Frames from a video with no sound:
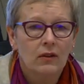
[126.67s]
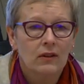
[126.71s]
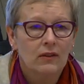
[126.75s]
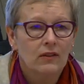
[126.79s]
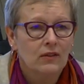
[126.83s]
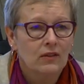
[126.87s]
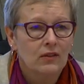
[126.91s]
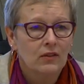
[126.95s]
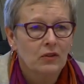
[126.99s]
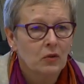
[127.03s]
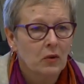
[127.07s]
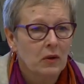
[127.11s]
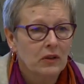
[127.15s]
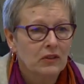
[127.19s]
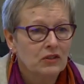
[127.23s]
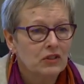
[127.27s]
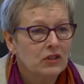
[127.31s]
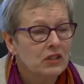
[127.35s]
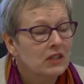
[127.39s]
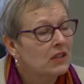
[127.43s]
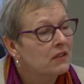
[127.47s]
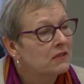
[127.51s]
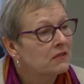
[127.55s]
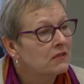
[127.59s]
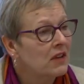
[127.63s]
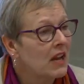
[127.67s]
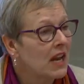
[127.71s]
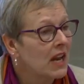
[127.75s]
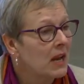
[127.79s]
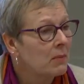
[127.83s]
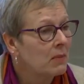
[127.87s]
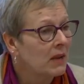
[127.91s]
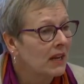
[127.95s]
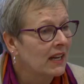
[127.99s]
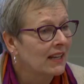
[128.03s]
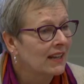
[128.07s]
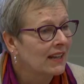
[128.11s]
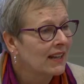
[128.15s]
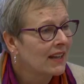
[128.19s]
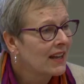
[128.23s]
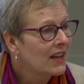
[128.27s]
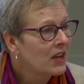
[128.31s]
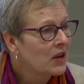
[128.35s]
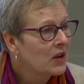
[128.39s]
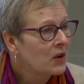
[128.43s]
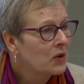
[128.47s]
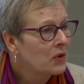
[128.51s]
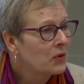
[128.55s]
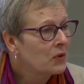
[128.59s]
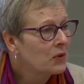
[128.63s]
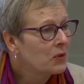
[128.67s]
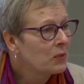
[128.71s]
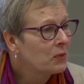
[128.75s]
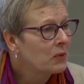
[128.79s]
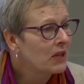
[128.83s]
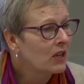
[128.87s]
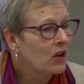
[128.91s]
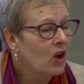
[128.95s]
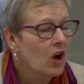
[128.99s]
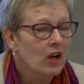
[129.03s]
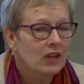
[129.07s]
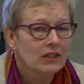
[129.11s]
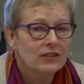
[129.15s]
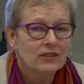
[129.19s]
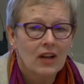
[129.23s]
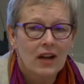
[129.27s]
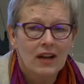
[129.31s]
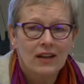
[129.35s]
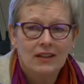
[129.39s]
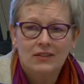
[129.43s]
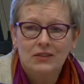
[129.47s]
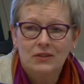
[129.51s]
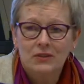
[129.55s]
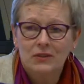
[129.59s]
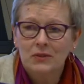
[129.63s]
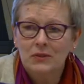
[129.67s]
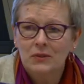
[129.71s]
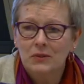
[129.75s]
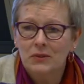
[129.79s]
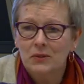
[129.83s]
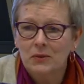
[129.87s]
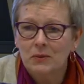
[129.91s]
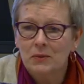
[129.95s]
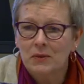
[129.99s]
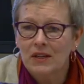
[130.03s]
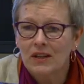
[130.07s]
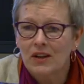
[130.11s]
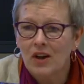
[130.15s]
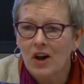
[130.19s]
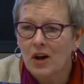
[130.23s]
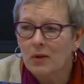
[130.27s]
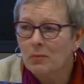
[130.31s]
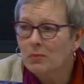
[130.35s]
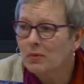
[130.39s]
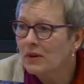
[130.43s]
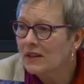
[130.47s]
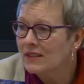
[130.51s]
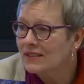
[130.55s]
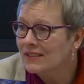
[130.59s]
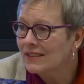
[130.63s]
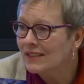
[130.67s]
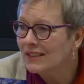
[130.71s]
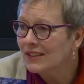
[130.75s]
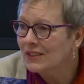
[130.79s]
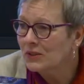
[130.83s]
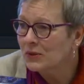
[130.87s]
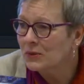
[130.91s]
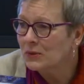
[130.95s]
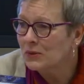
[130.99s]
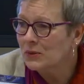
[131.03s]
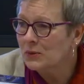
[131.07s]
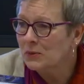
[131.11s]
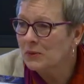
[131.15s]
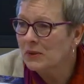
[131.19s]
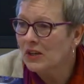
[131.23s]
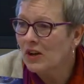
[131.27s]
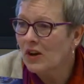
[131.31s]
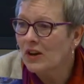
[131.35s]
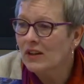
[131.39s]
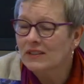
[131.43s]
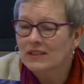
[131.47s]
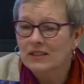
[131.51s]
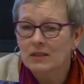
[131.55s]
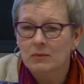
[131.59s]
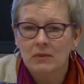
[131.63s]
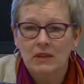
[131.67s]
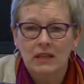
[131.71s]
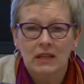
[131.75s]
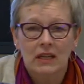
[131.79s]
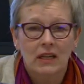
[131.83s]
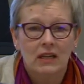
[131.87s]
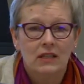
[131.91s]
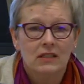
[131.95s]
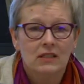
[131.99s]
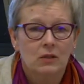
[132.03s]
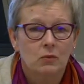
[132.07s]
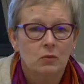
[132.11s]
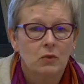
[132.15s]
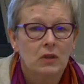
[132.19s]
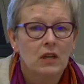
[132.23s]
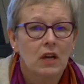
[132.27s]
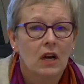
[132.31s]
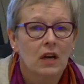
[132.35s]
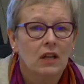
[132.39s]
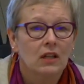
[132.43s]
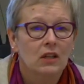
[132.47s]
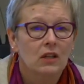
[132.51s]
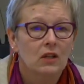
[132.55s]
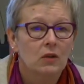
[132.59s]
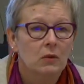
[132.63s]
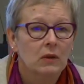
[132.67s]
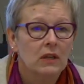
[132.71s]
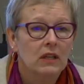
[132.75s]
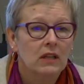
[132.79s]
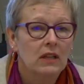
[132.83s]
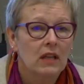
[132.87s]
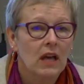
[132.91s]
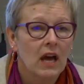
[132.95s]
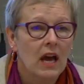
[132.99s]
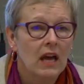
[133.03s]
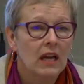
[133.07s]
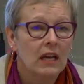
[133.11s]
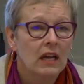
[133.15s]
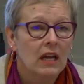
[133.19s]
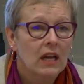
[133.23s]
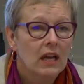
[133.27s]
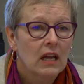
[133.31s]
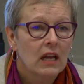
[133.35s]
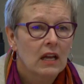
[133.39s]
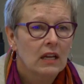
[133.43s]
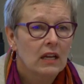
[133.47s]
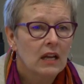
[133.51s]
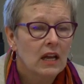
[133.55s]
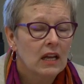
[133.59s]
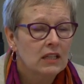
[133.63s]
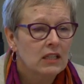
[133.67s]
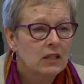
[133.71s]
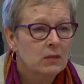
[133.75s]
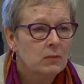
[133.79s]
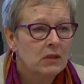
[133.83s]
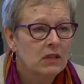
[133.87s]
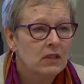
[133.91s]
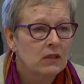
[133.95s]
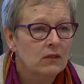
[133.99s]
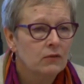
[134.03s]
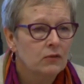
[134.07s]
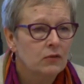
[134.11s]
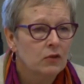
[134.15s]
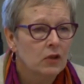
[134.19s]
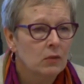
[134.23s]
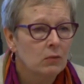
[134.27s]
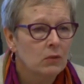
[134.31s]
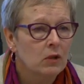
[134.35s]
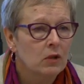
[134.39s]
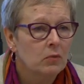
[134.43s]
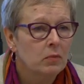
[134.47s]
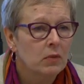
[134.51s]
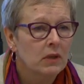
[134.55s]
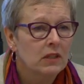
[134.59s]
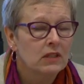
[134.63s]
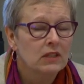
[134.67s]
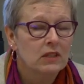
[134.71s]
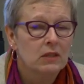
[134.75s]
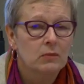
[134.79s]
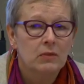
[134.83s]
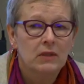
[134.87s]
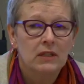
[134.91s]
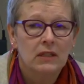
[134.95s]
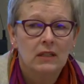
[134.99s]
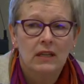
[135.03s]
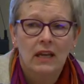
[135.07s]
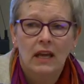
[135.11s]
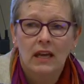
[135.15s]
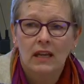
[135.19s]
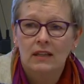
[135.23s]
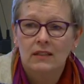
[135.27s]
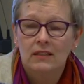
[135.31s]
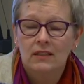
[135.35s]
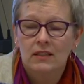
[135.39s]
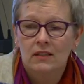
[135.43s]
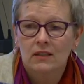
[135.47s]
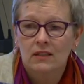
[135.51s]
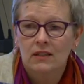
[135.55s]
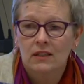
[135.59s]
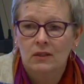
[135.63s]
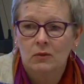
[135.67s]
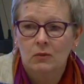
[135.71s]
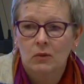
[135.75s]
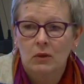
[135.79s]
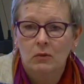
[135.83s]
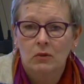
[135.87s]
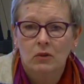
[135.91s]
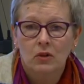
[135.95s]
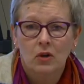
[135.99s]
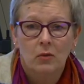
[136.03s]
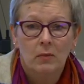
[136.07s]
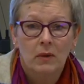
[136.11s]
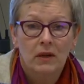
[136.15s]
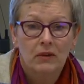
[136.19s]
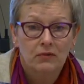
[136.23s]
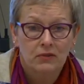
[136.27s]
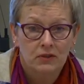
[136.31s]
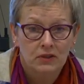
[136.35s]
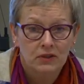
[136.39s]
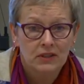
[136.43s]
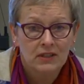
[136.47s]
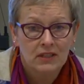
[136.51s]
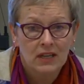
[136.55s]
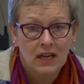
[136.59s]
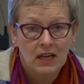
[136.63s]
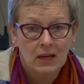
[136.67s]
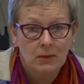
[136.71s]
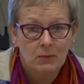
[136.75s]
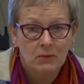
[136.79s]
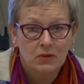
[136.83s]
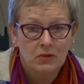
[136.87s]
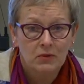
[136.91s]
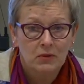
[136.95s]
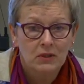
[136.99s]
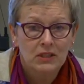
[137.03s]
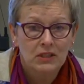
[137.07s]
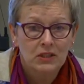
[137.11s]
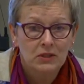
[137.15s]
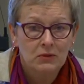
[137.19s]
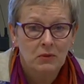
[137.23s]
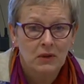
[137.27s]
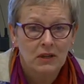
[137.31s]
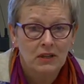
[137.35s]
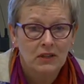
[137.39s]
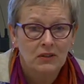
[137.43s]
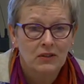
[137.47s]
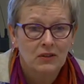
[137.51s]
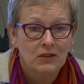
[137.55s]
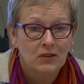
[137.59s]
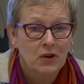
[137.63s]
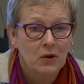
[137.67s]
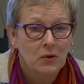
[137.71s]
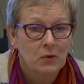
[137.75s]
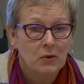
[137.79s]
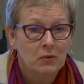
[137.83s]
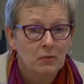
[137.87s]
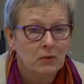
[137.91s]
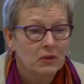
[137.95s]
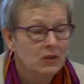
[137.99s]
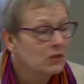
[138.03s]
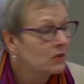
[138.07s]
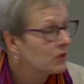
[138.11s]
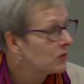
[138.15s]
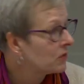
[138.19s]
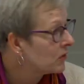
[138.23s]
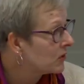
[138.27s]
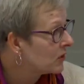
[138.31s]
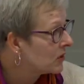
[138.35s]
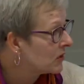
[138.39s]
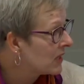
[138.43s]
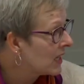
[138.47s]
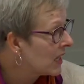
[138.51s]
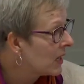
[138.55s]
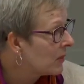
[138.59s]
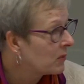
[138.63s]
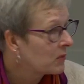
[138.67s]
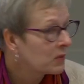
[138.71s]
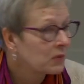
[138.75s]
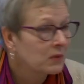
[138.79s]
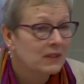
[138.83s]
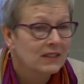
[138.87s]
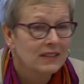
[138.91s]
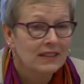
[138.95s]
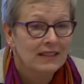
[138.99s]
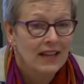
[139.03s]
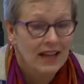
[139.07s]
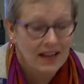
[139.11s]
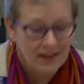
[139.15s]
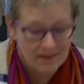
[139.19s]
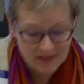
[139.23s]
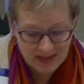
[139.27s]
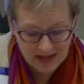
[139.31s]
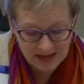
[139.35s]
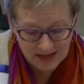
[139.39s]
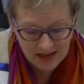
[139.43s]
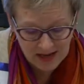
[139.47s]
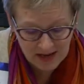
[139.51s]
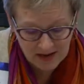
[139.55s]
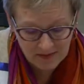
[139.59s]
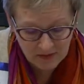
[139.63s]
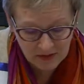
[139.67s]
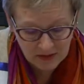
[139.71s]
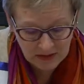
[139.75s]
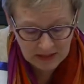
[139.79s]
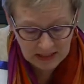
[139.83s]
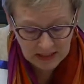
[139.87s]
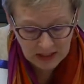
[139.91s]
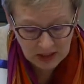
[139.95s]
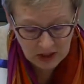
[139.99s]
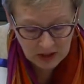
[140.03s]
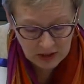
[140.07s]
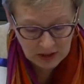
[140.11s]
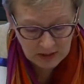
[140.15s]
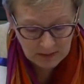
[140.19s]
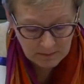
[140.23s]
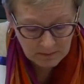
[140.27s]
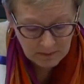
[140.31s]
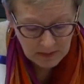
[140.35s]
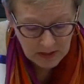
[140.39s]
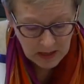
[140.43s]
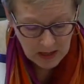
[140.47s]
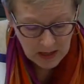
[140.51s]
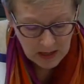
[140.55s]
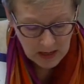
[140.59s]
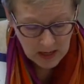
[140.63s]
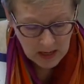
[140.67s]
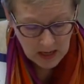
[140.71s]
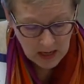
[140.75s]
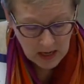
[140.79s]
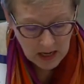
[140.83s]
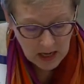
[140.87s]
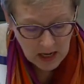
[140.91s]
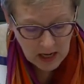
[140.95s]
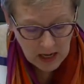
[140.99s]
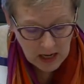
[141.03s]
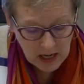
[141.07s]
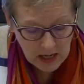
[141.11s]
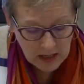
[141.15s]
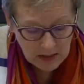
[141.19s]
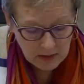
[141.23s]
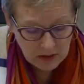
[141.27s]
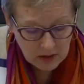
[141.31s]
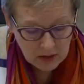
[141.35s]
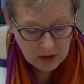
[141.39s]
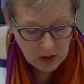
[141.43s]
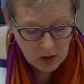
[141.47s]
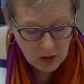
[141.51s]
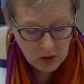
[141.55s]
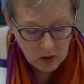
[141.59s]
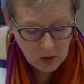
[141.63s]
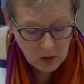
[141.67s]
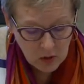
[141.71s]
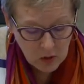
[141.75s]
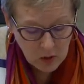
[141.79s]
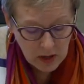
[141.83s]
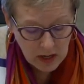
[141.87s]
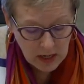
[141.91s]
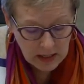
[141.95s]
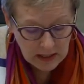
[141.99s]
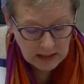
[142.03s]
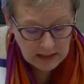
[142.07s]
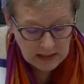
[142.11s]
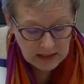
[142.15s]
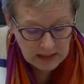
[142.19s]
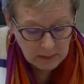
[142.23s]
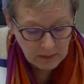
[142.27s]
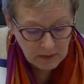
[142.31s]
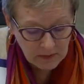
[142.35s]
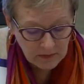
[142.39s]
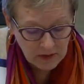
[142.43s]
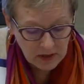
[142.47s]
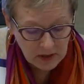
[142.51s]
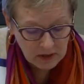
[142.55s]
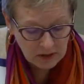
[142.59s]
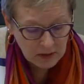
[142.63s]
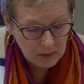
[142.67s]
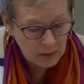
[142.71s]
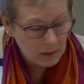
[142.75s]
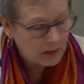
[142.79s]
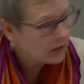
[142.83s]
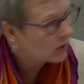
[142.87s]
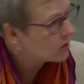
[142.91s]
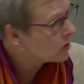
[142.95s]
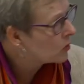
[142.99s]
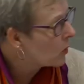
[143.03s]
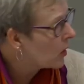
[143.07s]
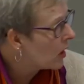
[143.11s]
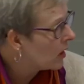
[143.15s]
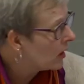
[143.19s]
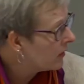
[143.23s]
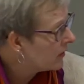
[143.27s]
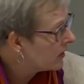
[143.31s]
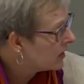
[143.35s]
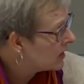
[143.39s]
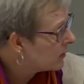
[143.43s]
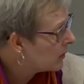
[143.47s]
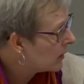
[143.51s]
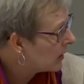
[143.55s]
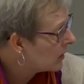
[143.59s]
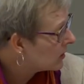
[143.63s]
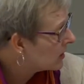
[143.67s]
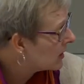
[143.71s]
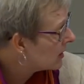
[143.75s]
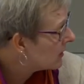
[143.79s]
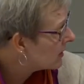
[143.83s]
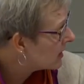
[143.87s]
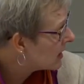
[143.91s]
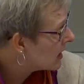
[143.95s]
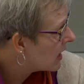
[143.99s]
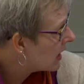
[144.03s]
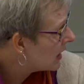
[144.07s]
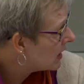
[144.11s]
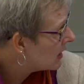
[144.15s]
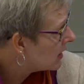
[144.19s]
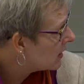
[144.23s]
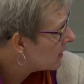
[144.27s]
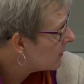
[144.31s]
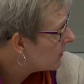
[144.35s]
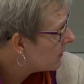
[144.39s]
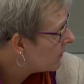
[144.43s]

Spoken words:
It's this question of naming. Who do we call doctor? Who do we call president? Who do we call something else? And we all agreed that, not to be informal, but to be egalitarian, we will go by first name. So I just want you to know, when we use first names, we did have that conversation. So some of our speakers, do all of our speakers have slides?